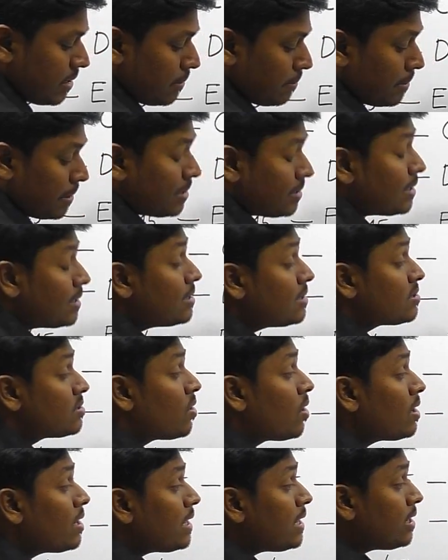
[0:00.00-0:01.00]
but that is
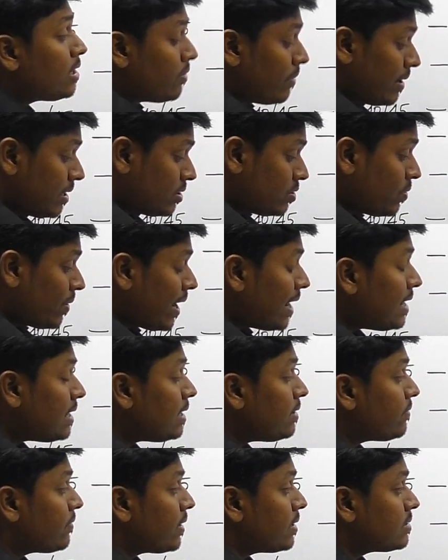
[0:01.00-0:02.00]
not equal to
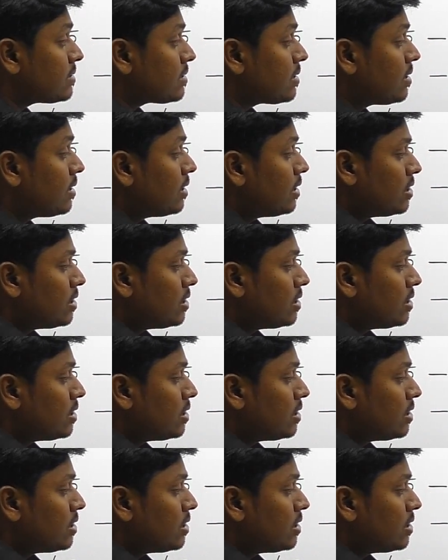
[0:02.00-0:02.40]
80 friends.